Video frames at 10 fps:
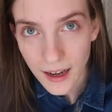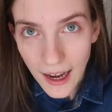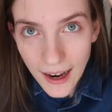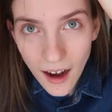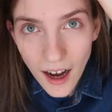
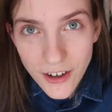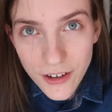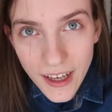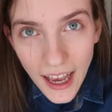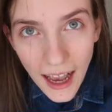Okay, I
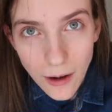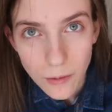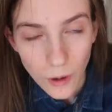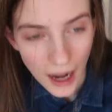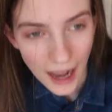don't get
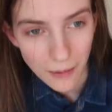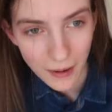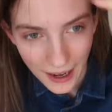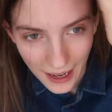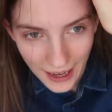how
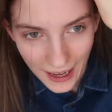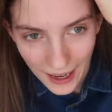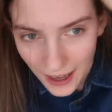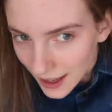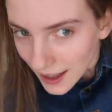my hair...